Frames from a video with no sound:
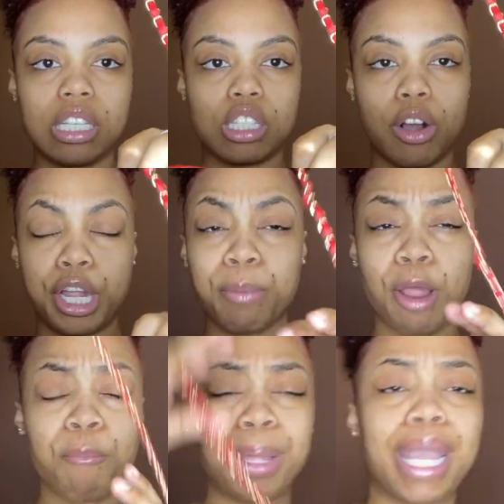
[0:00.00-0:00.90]
it's already coming
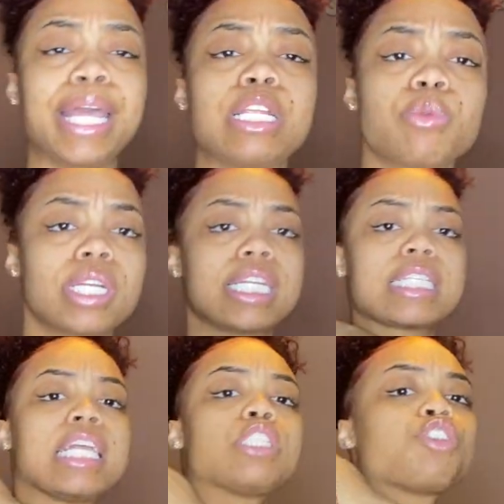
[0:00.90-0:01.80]
off, but hey, it is what it is.
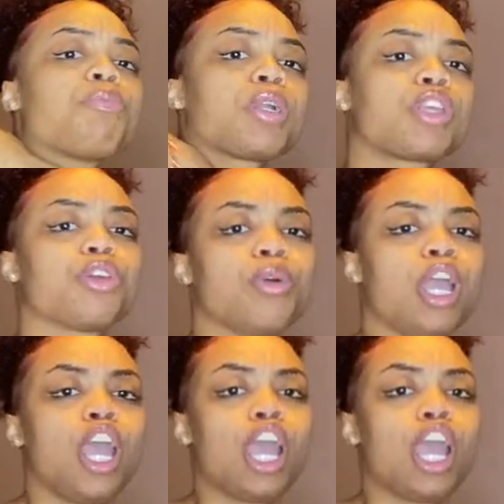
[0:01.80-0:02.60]
It's super cute.